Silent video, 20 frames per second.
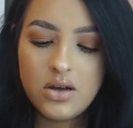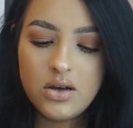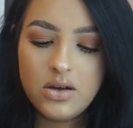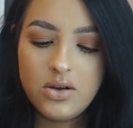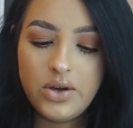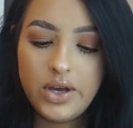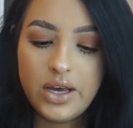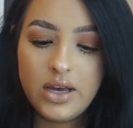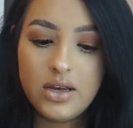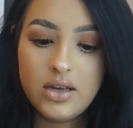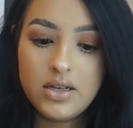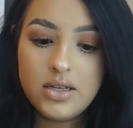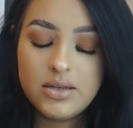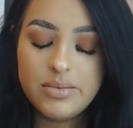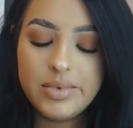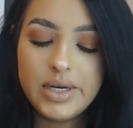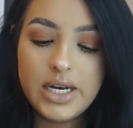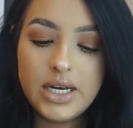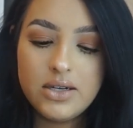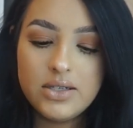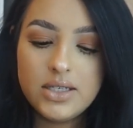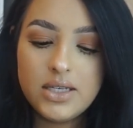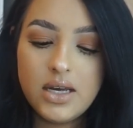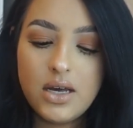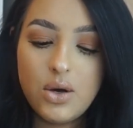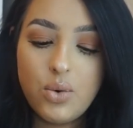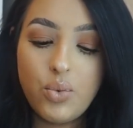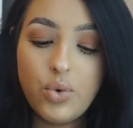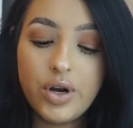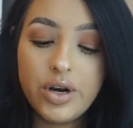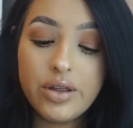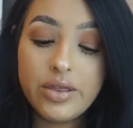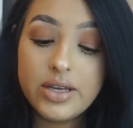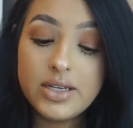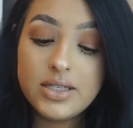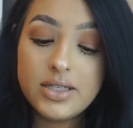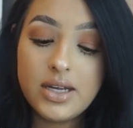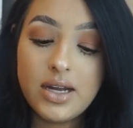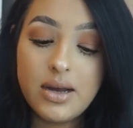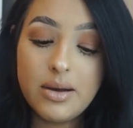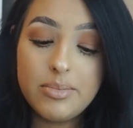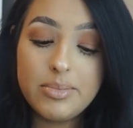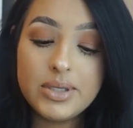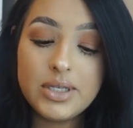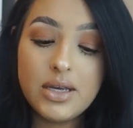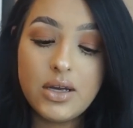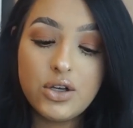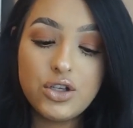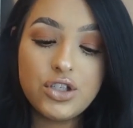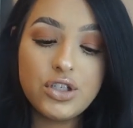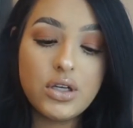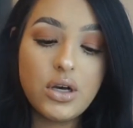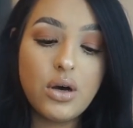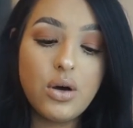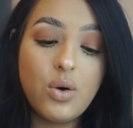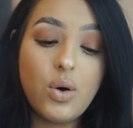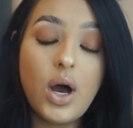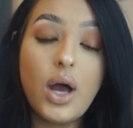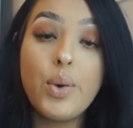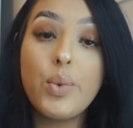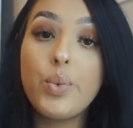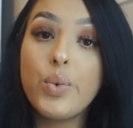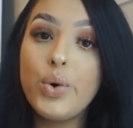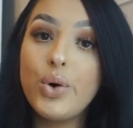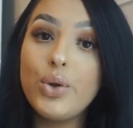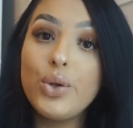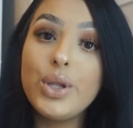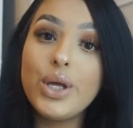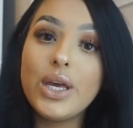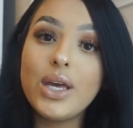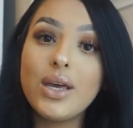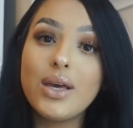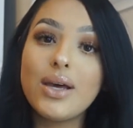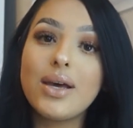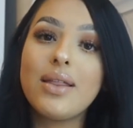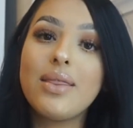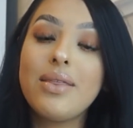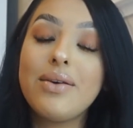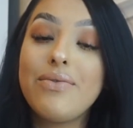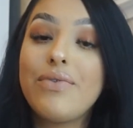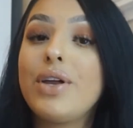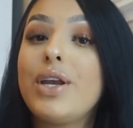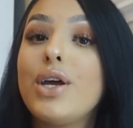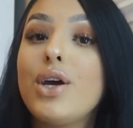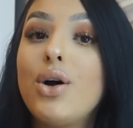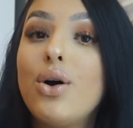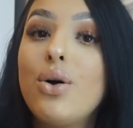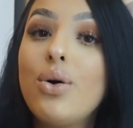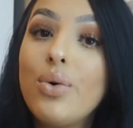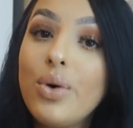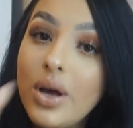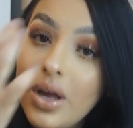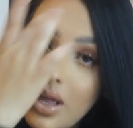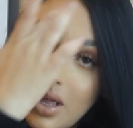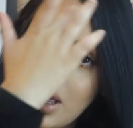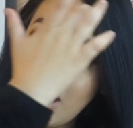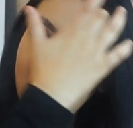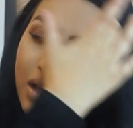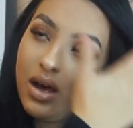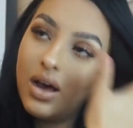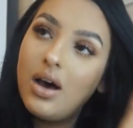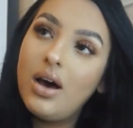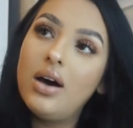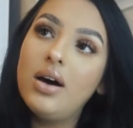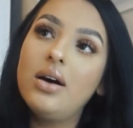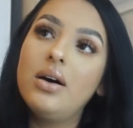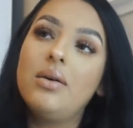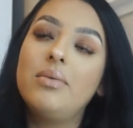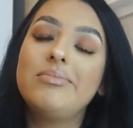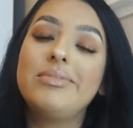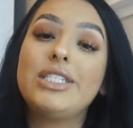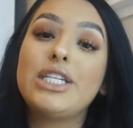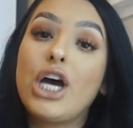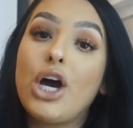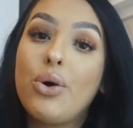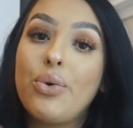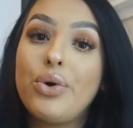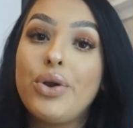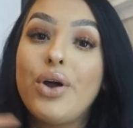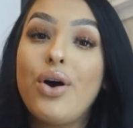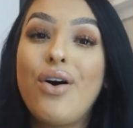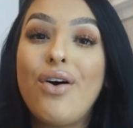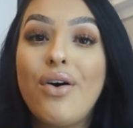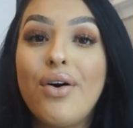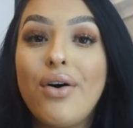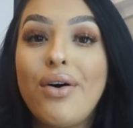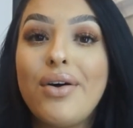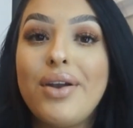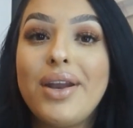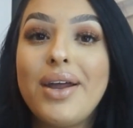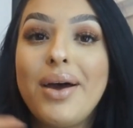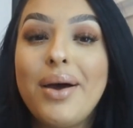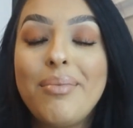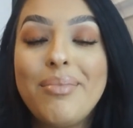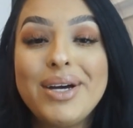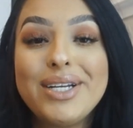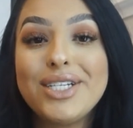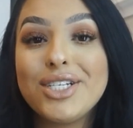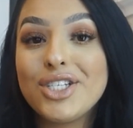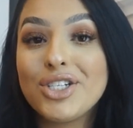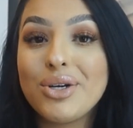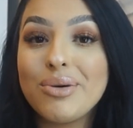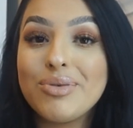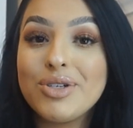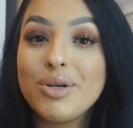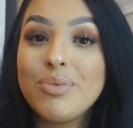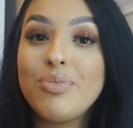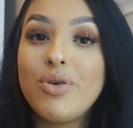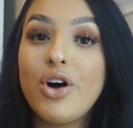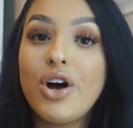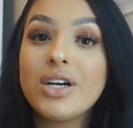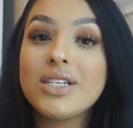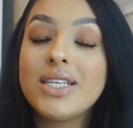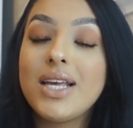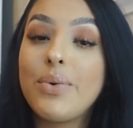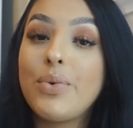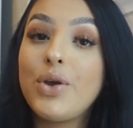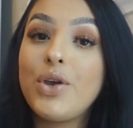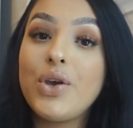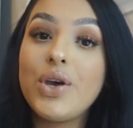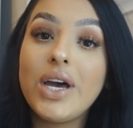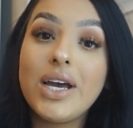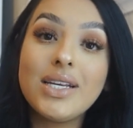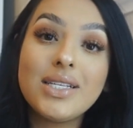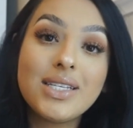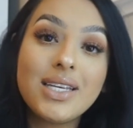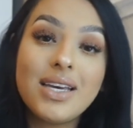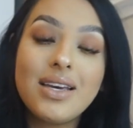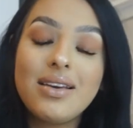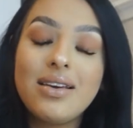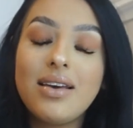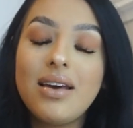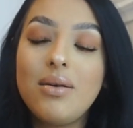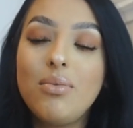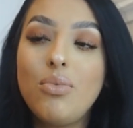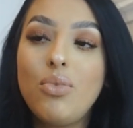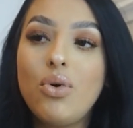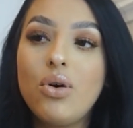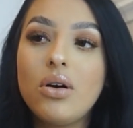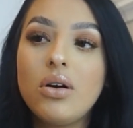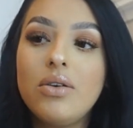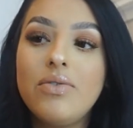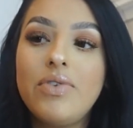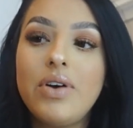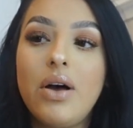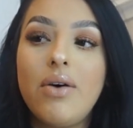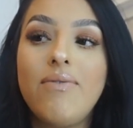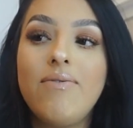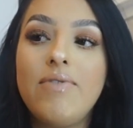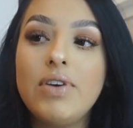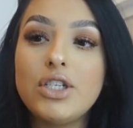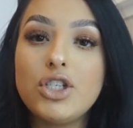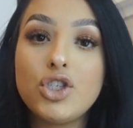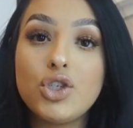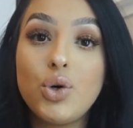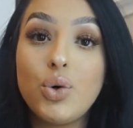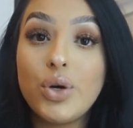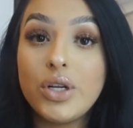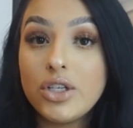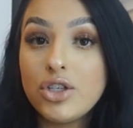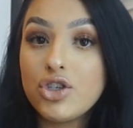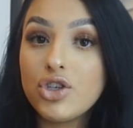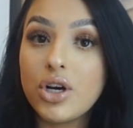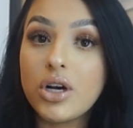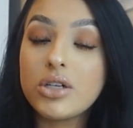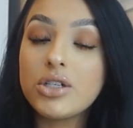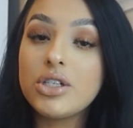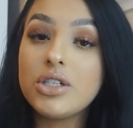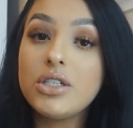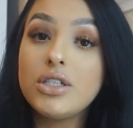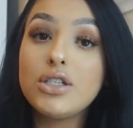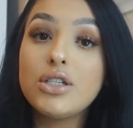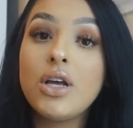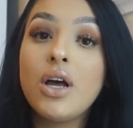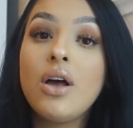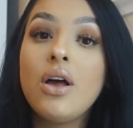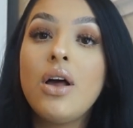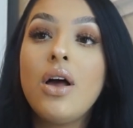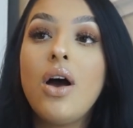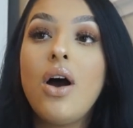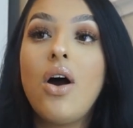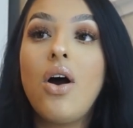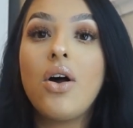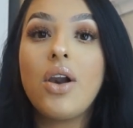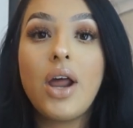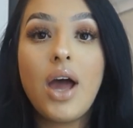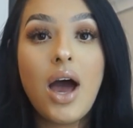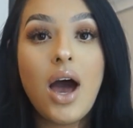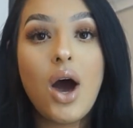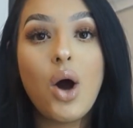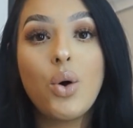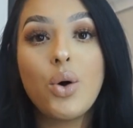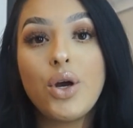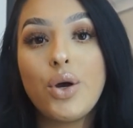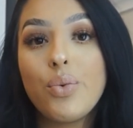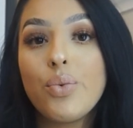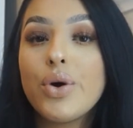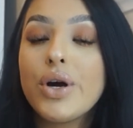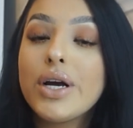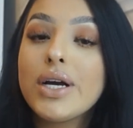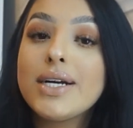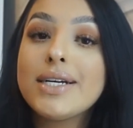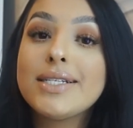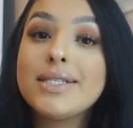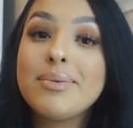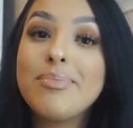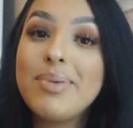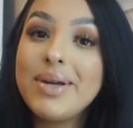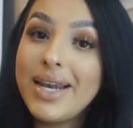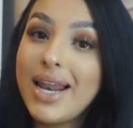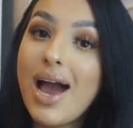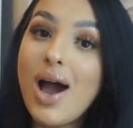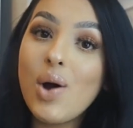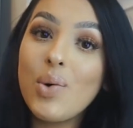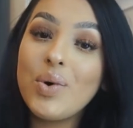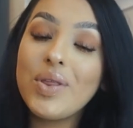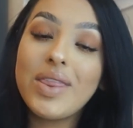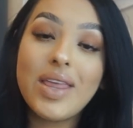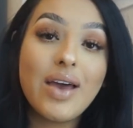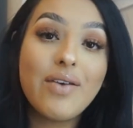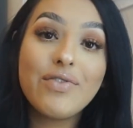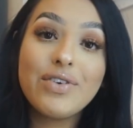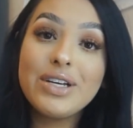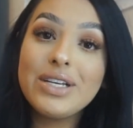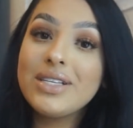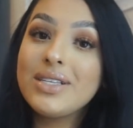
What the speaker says: Okay, somebody else said, what are the steps? So I will link the video down on my description box. That way you guys can get more of a visual instruction on how it works. But now with every